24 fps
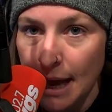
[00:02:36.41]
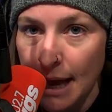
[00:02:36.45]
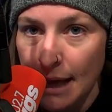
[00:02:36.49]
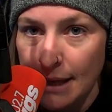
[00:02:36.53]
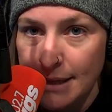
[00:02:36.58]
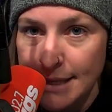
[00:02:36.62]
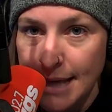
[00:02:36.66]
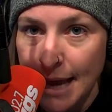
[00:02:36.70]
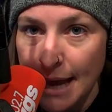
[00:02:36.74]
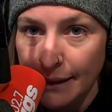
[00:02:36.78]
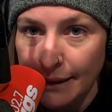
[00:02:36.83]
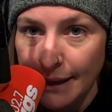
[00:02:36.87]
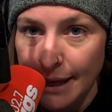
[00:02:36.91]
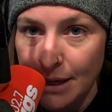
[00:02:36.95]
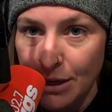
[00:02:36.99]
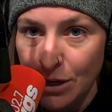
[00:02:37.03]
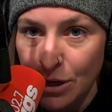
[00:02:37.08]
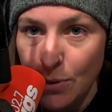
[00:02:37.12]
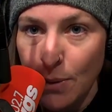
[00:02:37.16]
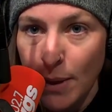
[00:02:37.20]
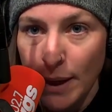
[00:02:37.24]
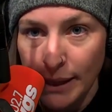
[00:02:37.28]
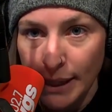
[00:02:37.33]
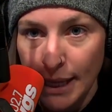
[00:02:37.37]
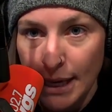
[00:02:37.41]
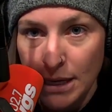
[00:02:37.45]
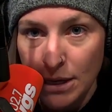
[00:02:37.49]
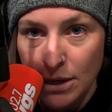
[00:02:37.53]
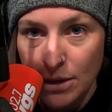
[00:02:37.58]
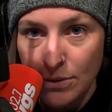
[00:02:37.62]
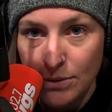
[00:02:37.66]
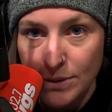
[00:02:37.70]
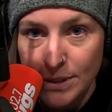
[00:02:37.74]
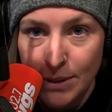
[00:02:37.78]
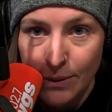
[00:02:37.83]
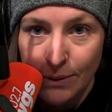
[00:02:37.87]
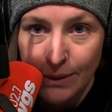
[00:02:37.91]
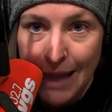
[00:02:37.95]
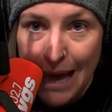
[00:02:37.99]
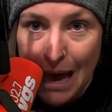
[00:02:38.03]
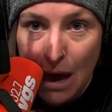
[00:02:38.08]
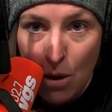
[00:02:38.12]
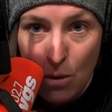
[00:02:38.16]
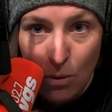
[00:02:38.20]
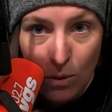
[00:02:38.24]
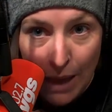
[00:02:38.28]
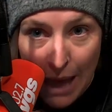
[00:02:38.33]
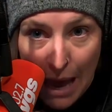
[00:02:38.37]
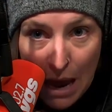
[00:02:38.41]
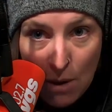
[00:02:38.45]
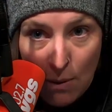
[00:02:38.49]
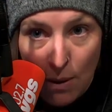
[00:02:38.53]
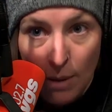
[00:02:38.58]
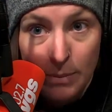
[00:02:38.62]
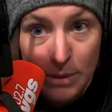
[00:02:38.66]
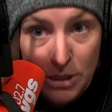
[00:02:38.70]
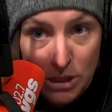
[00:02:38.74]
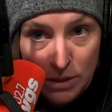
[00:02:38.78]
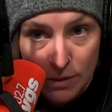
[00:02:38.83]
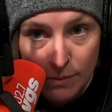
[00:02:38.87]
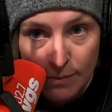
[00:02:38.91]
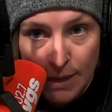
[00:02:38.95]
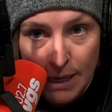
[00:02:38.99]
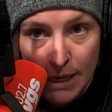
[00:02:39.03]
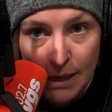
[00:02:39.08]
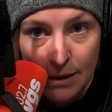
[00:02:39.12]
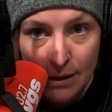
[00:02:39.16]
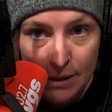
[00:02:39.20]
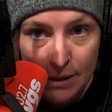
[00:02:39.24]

It's L A U L A U. So Lau Lau, I'm assuming. Lau